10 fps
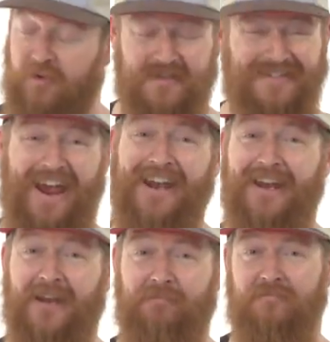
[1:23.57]
You can skate
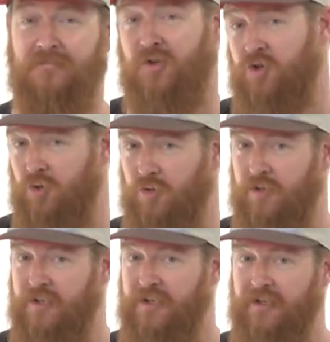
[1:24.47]
in it, look
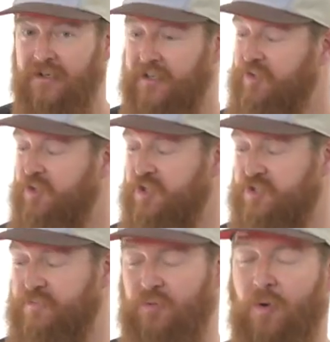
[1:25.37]
cool, and you can
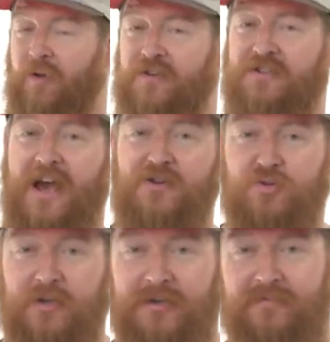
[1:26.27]
just be wearing this
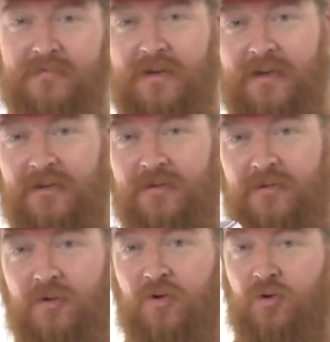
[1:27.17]
casually and
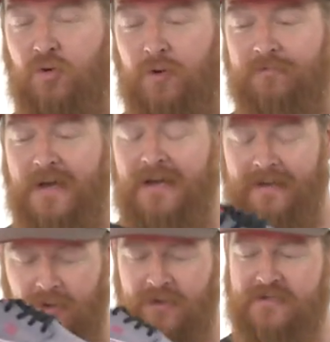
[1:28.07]
look cool.
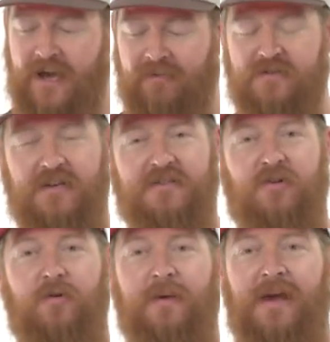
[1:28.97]
Now, inside of this thing is
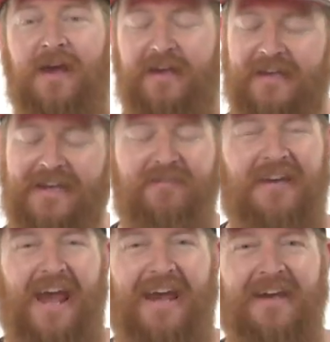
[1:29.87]
going to be an
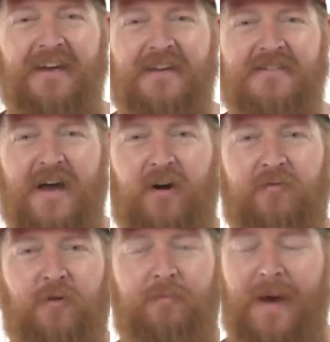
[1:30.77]
EVA style
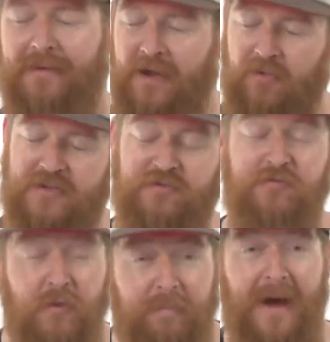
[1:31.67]
footbed. Now, this
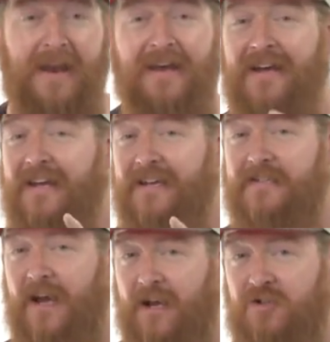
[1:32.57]
footbed
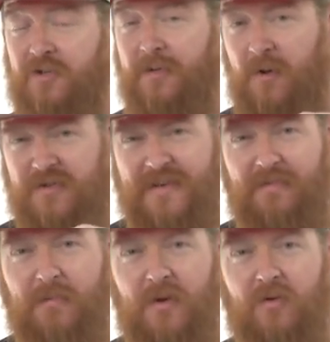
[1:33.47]
is actually about
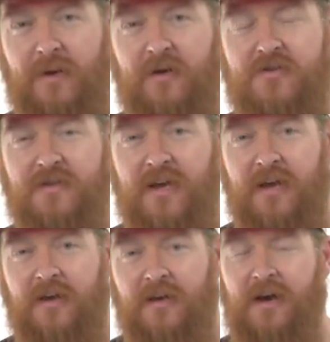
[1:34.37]
7 millimeters
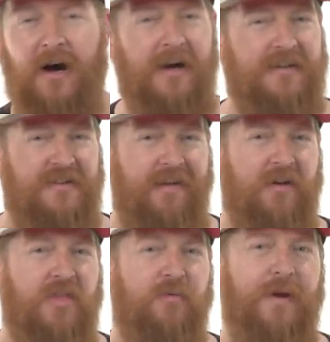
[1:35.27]
thick. It doesn't have
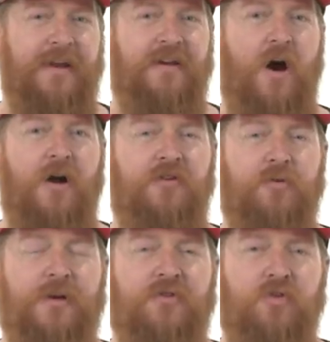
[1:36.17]
any 3D
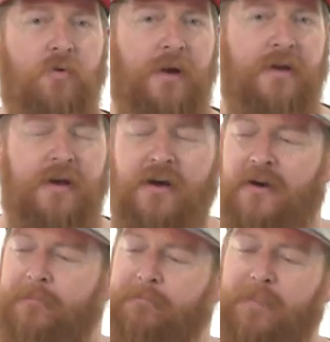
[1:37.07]
contouring to it,
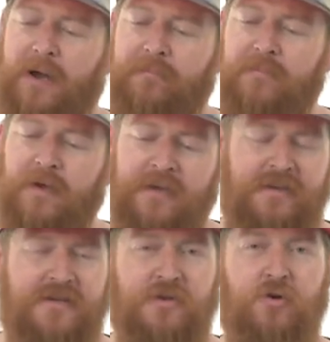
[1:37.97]
but it
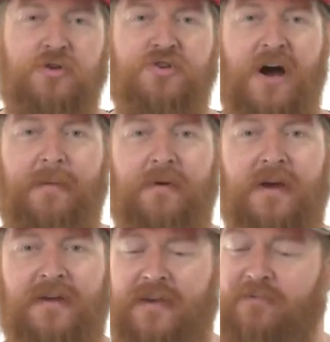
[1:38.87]
does a good job
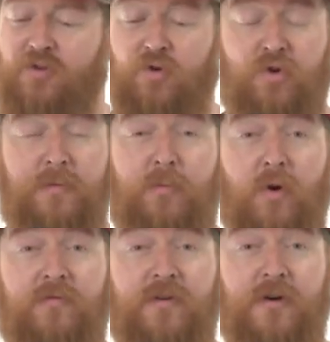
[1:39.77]
at giving you good
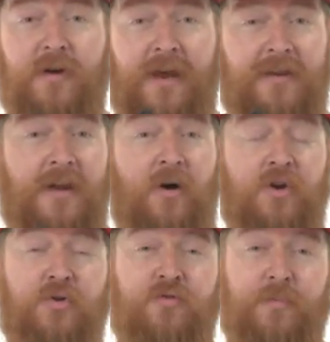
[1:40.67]
board feel and allowing
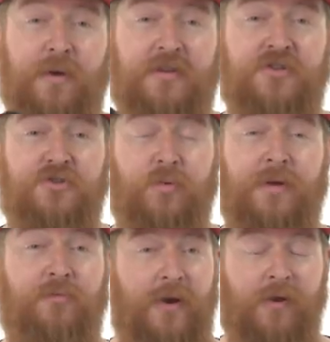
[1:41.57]
you to break the shoe
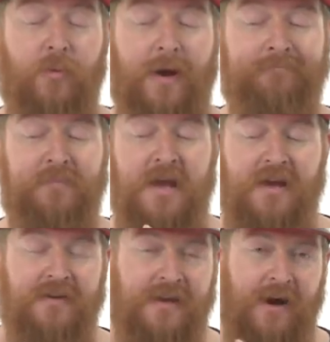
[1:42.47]
in right away.
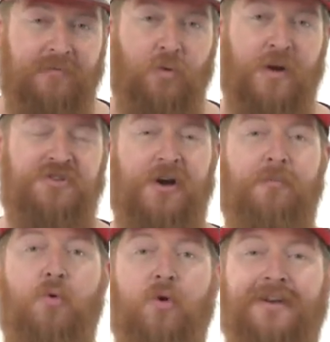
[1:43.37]
Now, if you want to check out
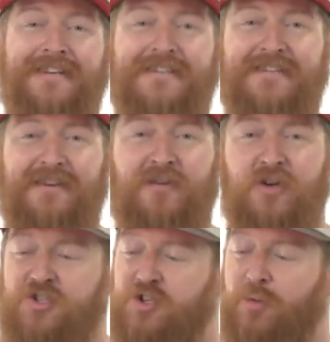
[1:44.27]
more
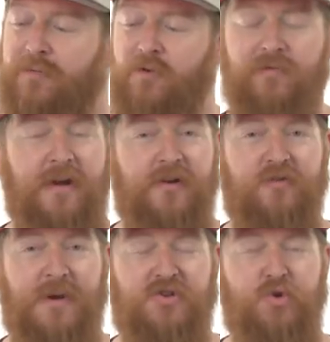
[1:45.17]
DC shoe review videos,
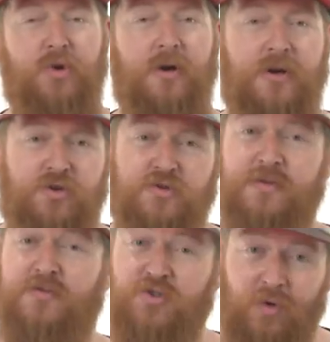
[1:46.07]
make sure to
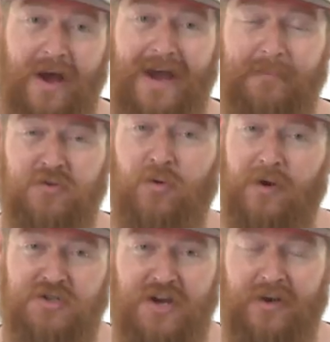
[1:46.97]
subscribe to
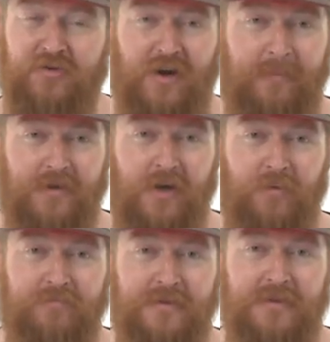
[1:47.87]
our channel down
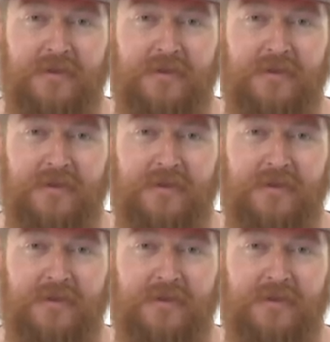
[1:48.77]
below.